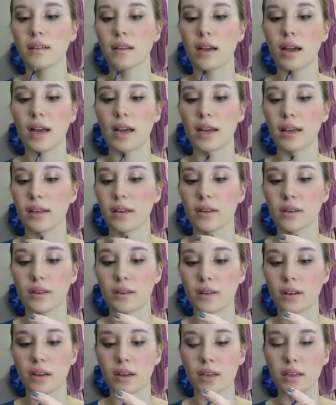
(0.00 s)
I
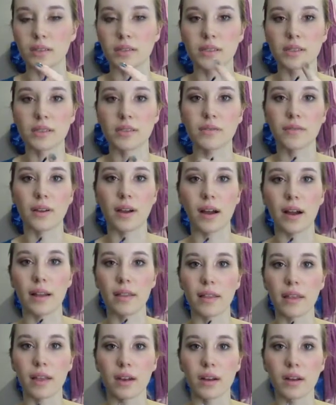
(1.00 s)
could not use this for
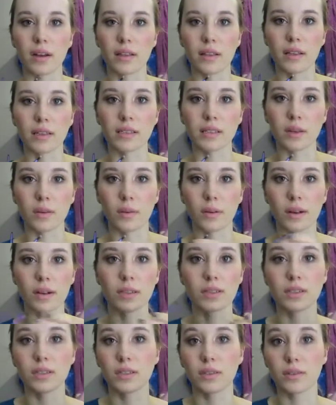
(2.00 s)
eyeliner unless I
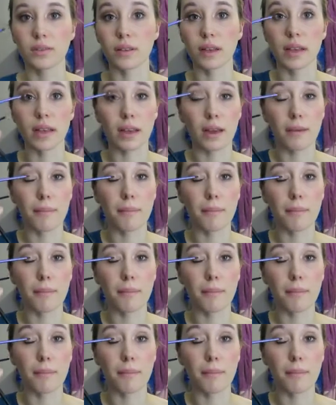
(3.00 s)
wanted to do like a